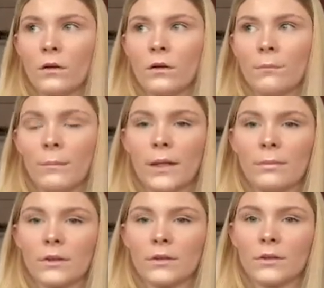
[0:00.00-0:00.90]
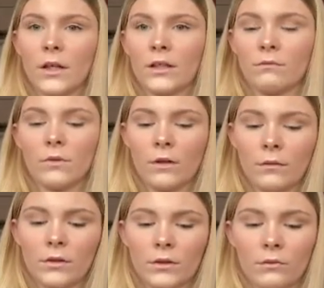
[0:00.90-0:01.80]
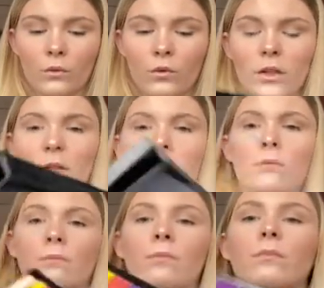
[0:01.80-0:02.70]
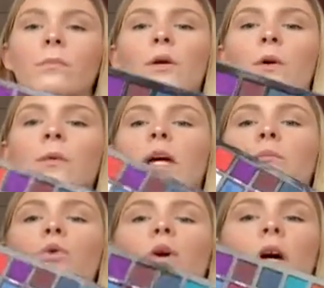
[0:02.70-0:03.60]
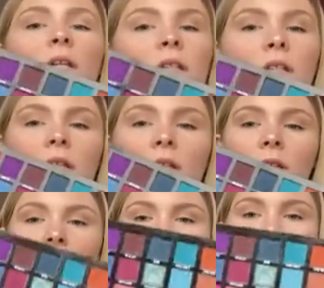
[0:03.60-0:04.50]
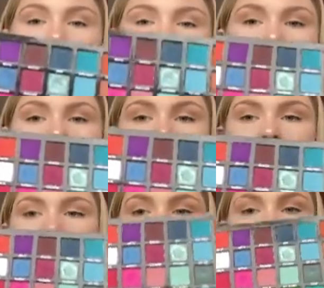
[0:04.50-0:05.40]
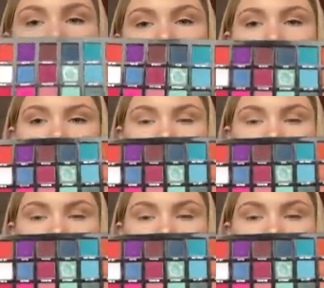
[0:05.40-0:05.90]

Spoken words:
Mainly because I didn't, because I thought this big one had more colours in. Oh, as you can see, again,